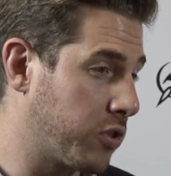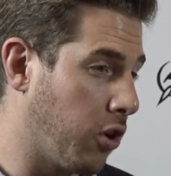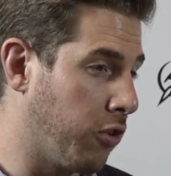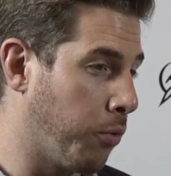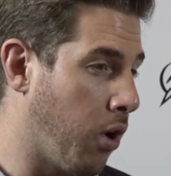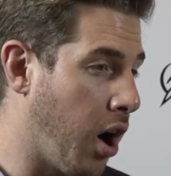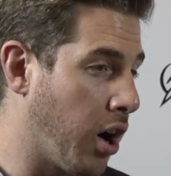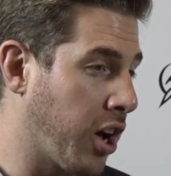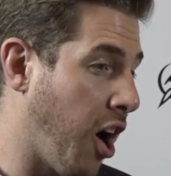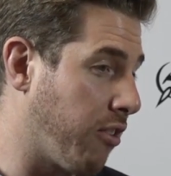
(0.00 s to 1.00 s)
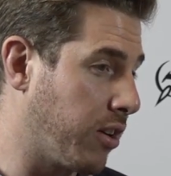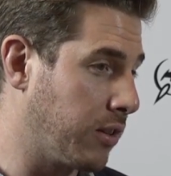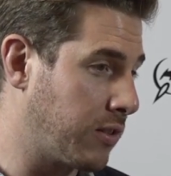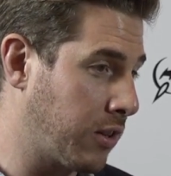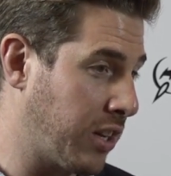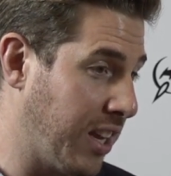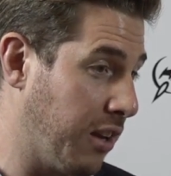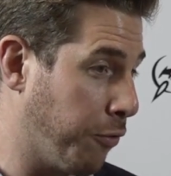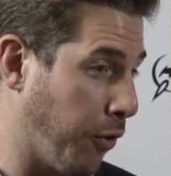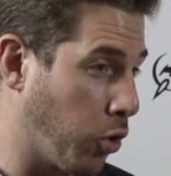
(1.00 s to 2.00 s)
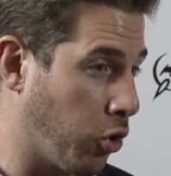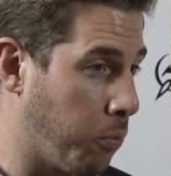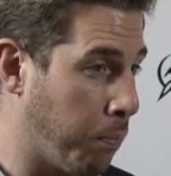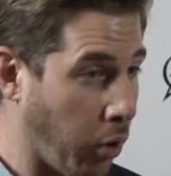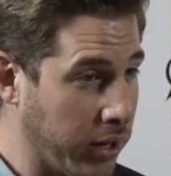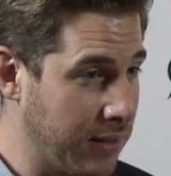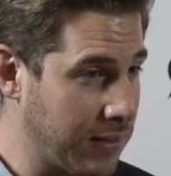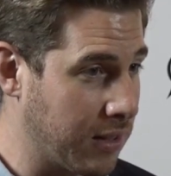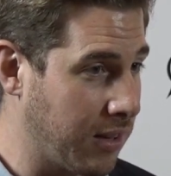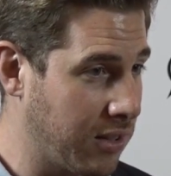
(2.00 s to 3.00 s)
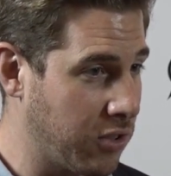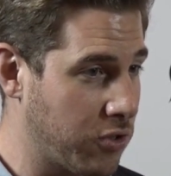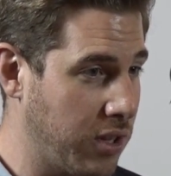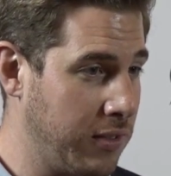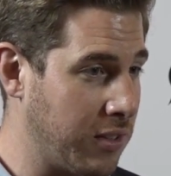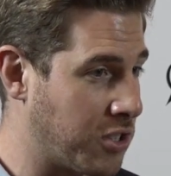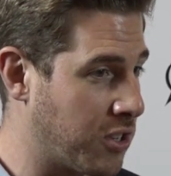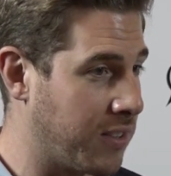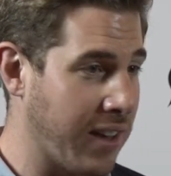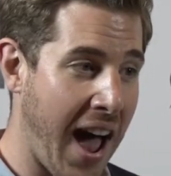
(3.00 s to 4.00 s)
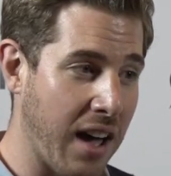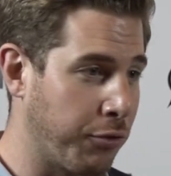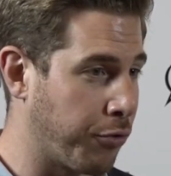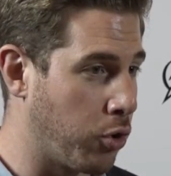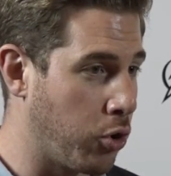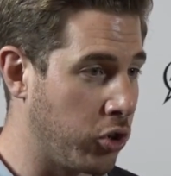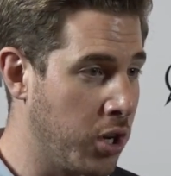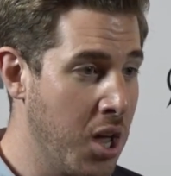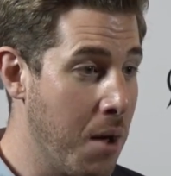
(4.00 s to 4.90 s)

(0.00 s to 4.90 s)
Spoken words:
solve what are current key focal points in the industry, such as ad fraud,